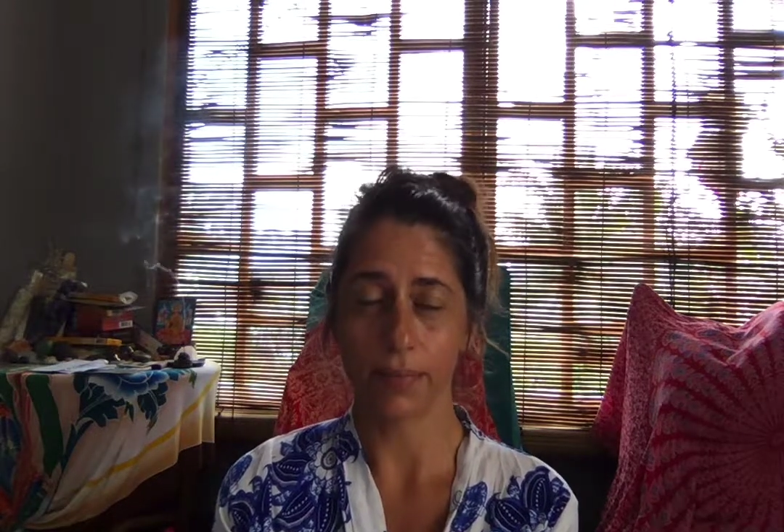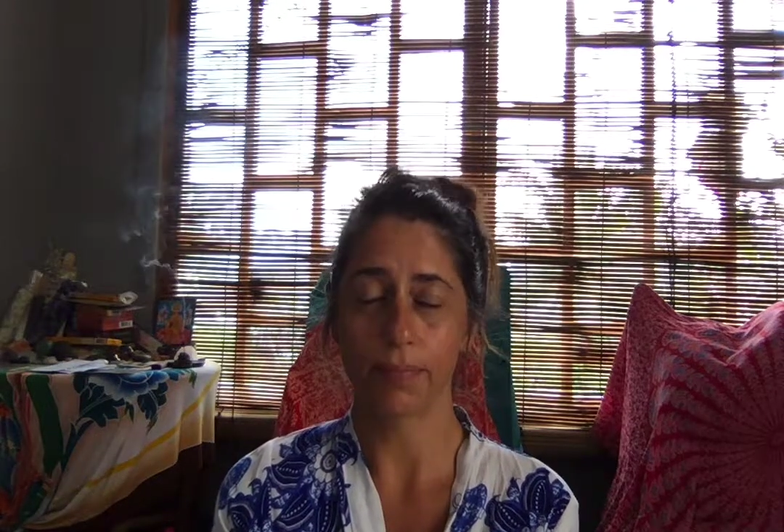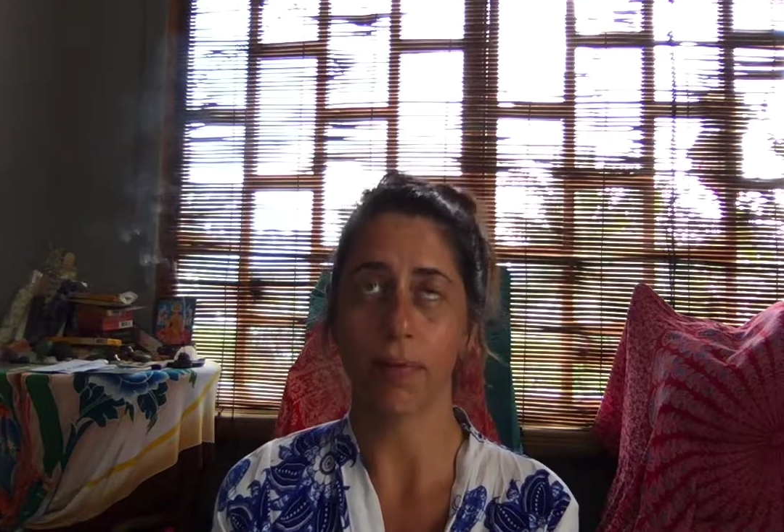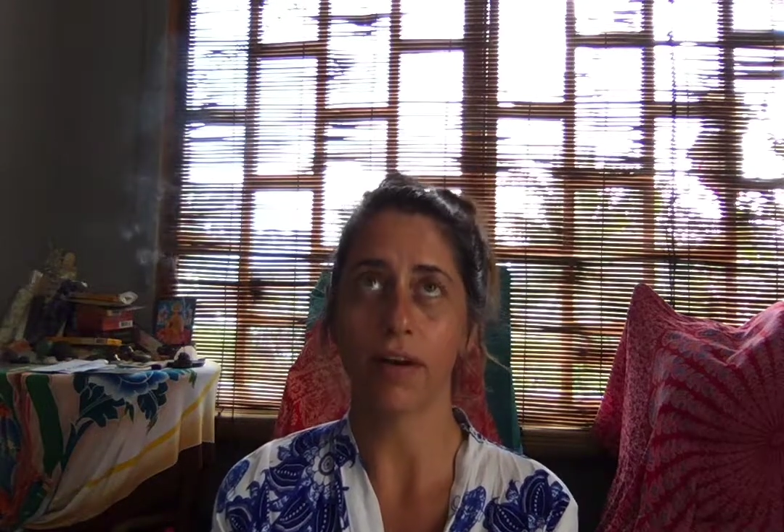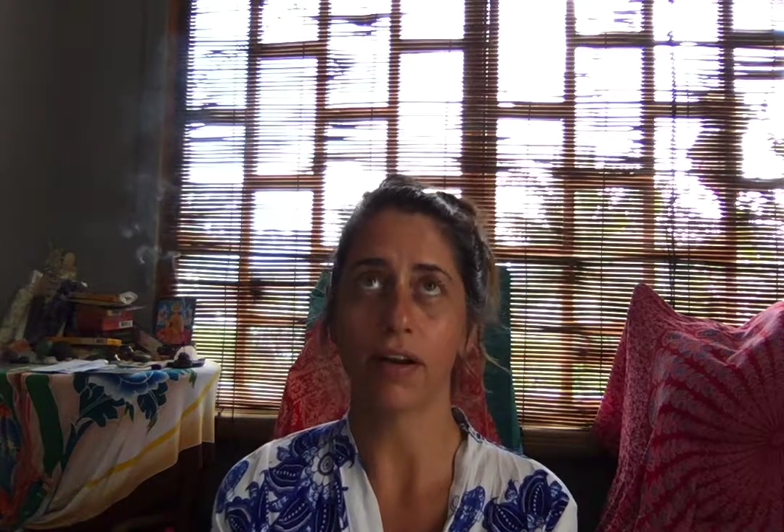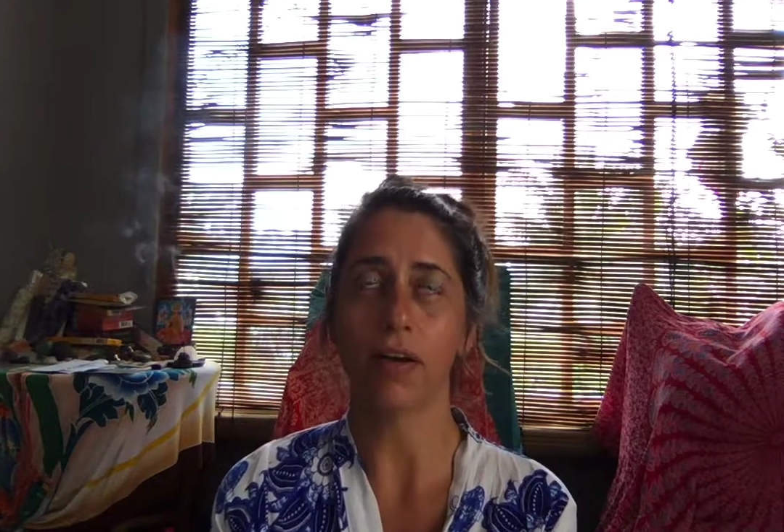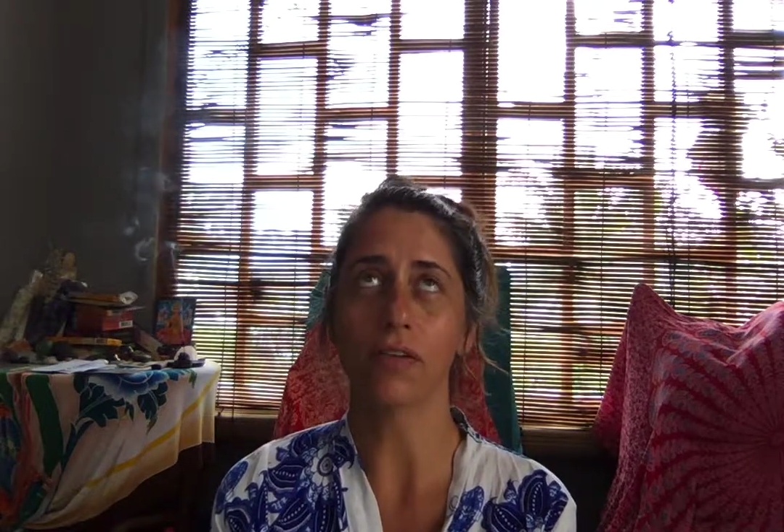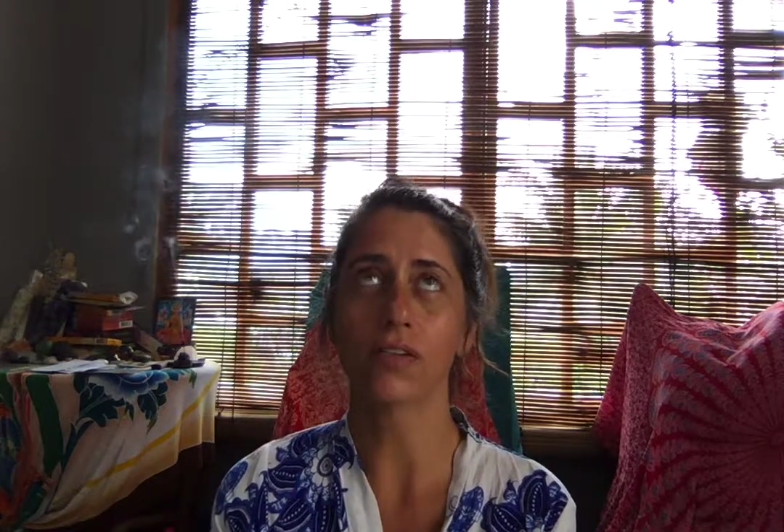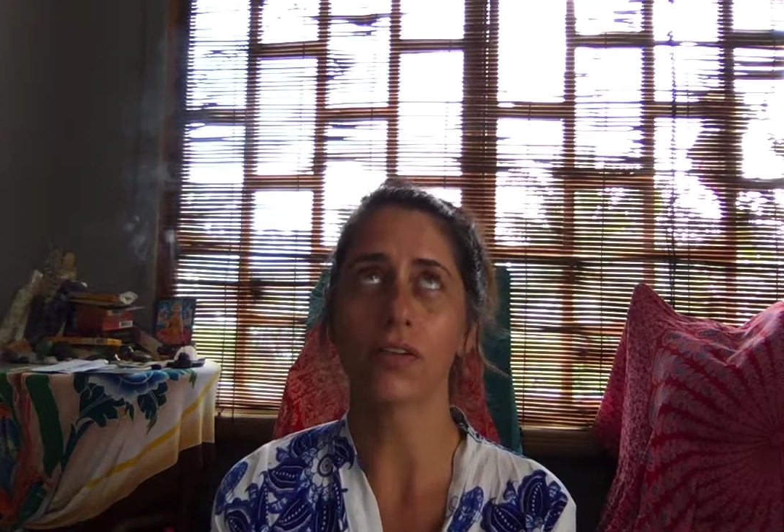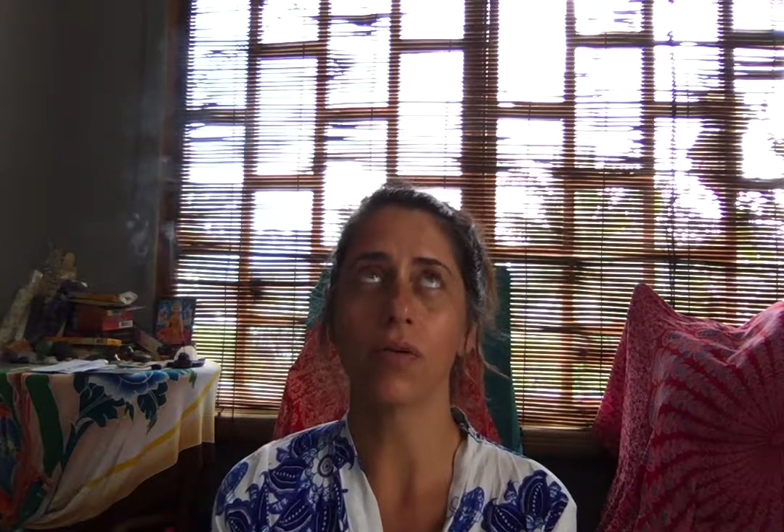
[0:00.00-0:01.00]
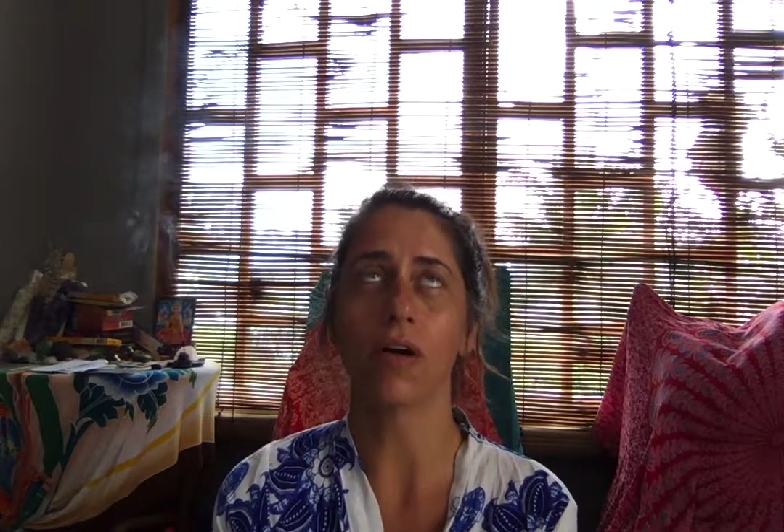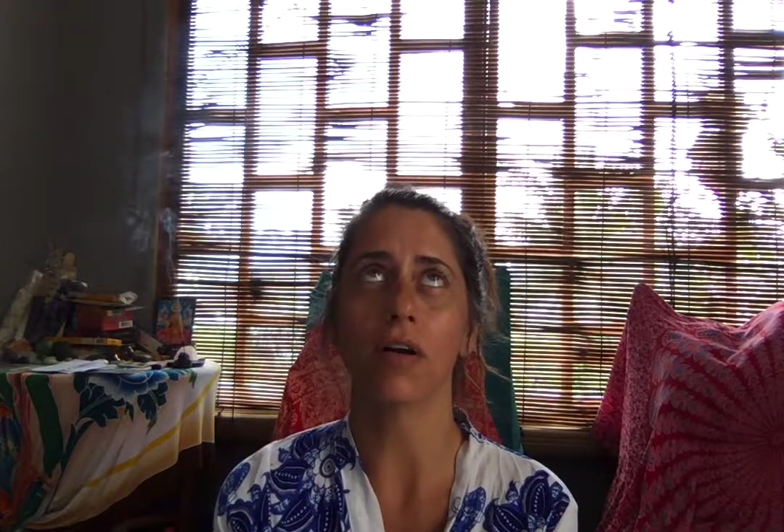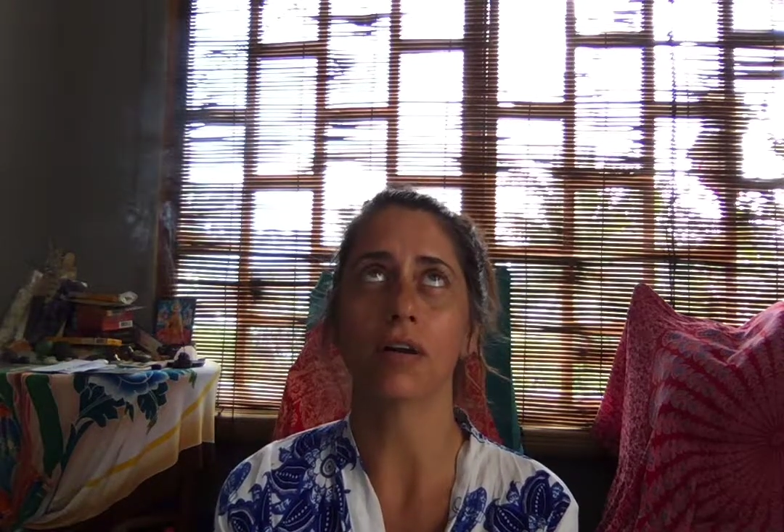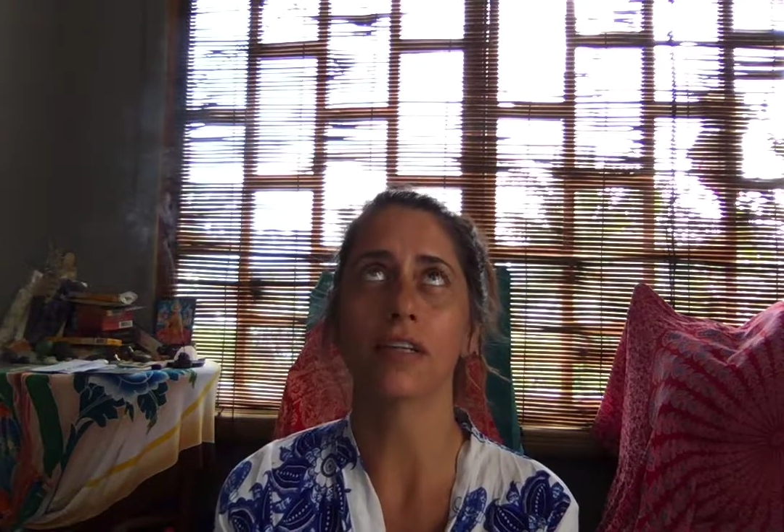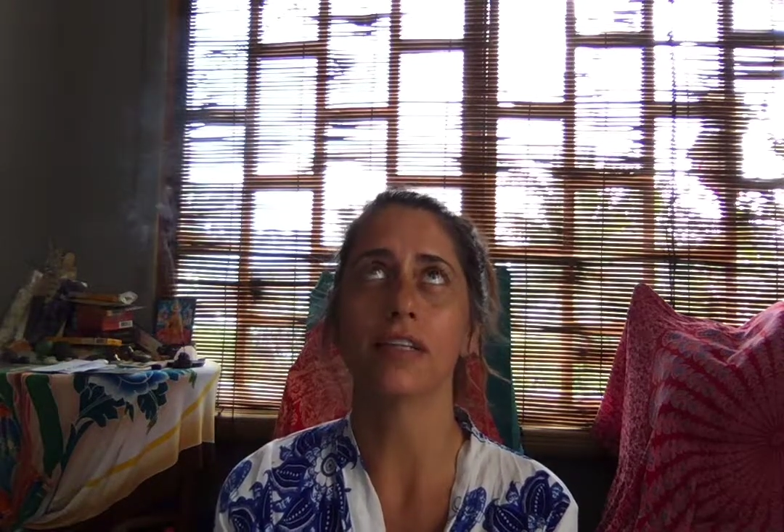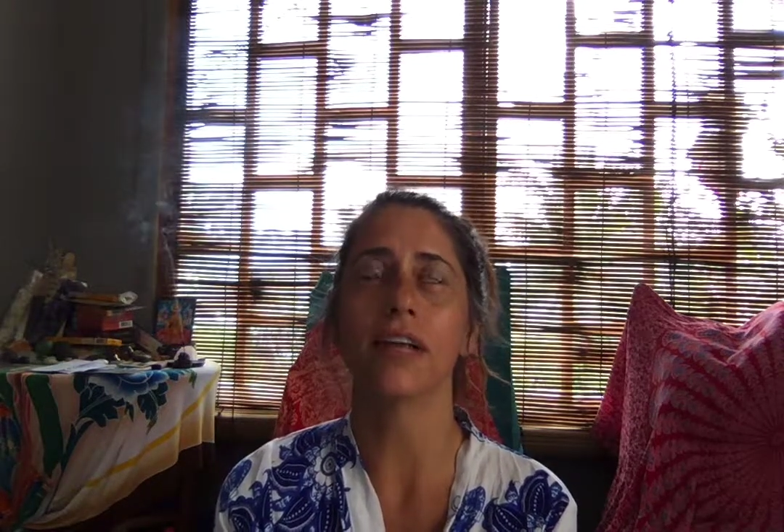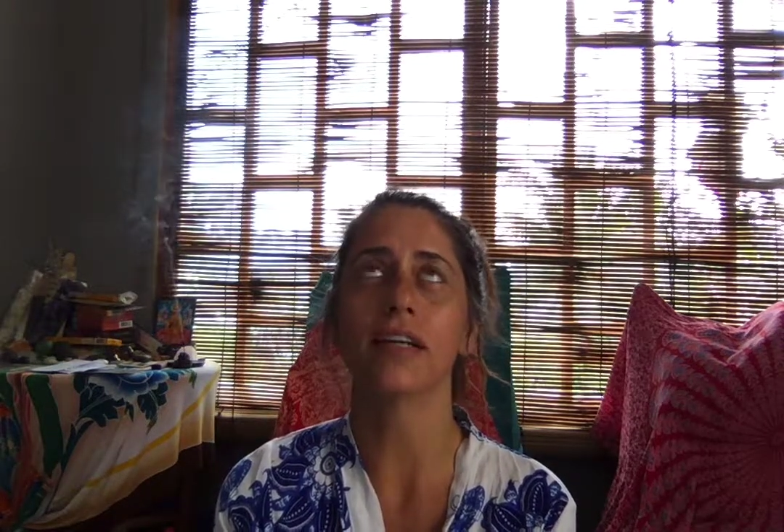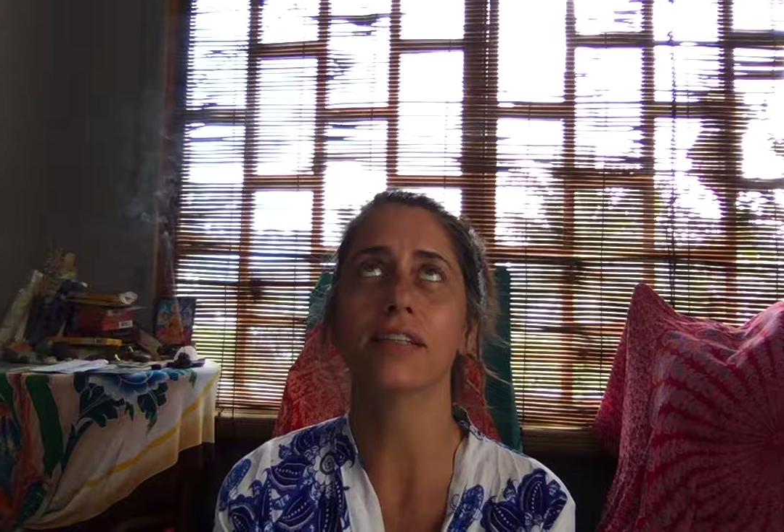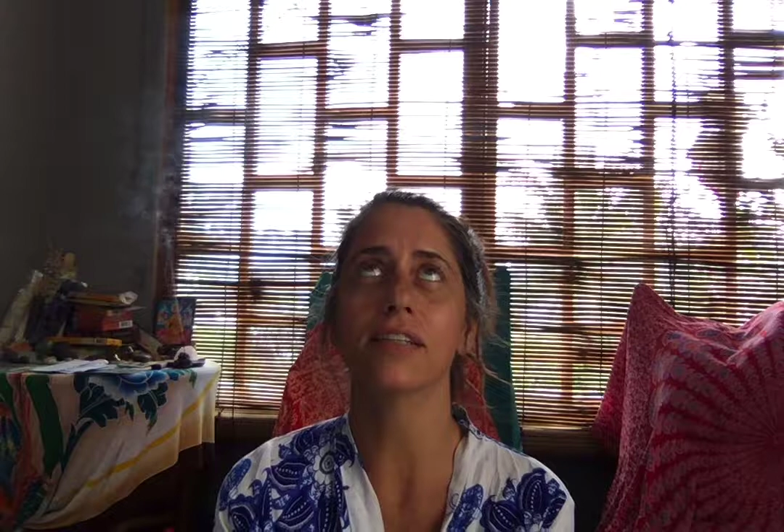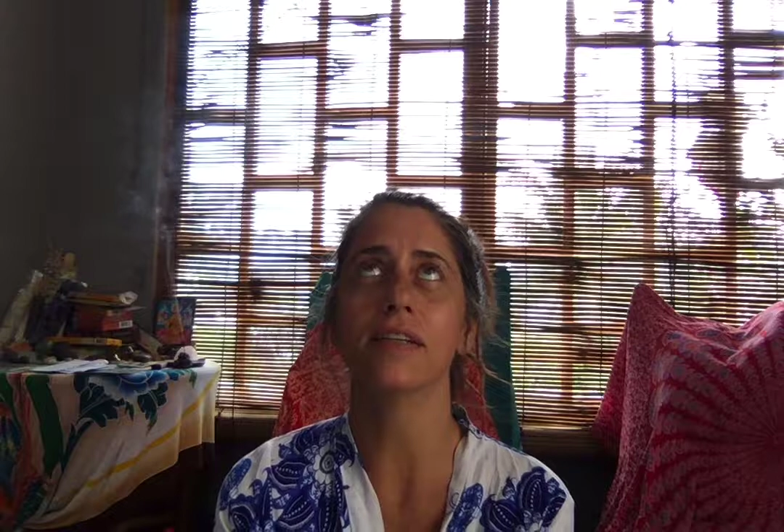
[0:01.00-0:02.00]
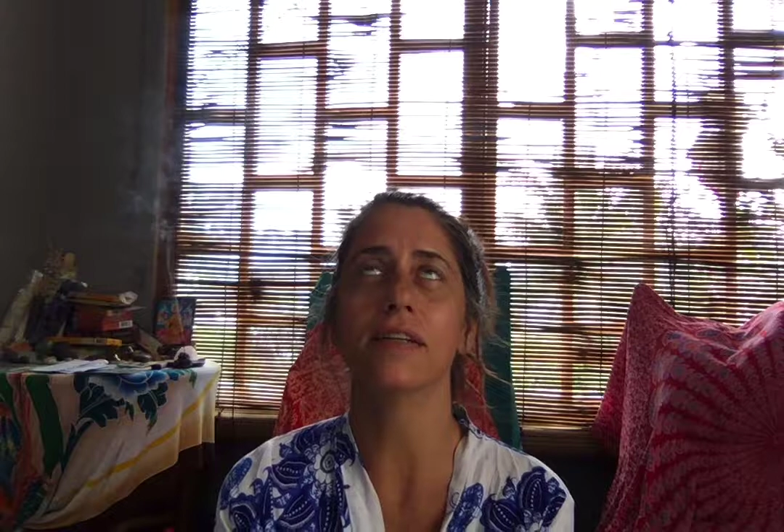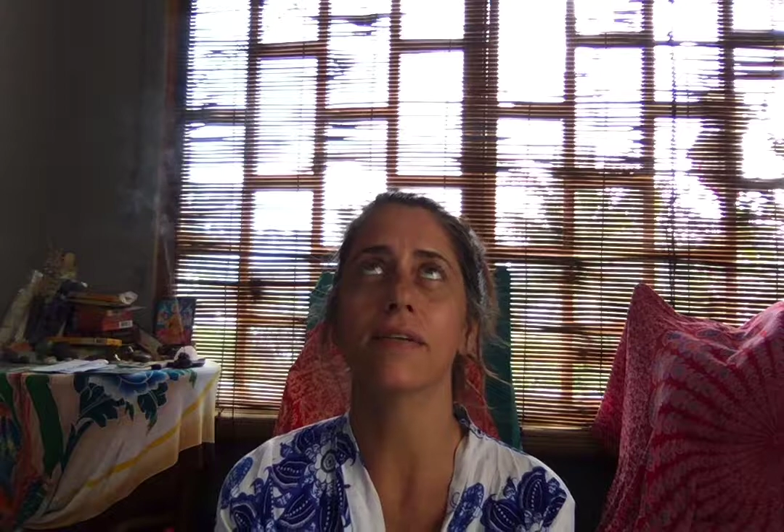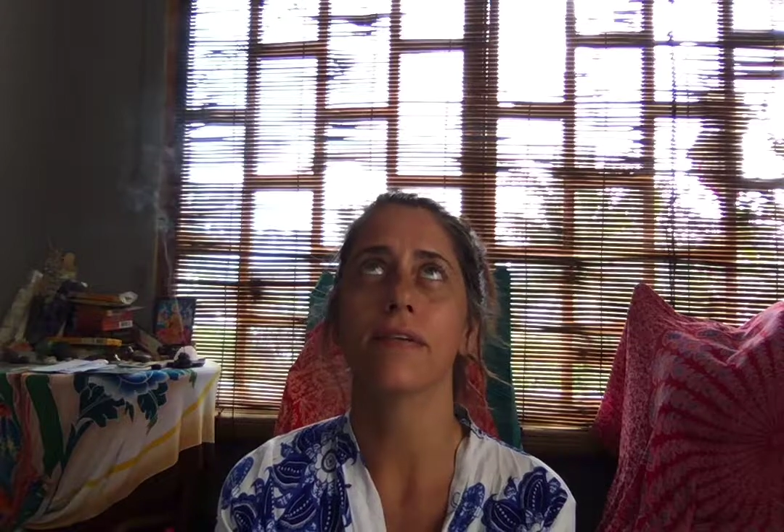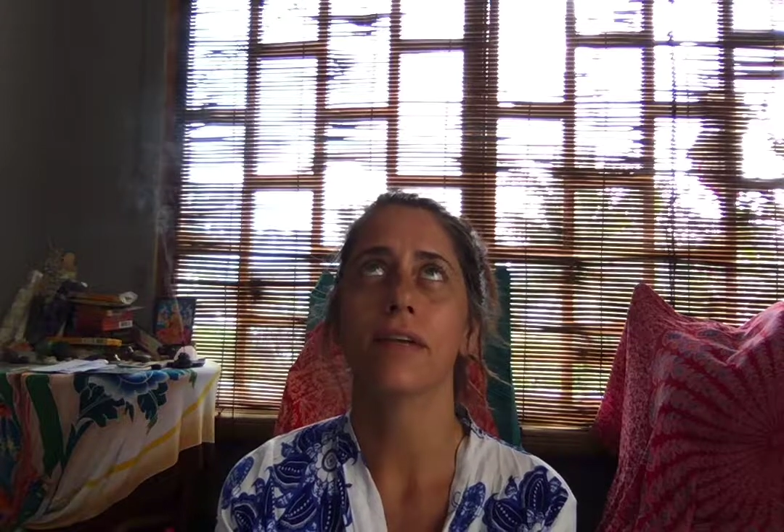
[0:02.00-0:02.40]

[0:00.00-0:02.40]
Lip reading: but also are connected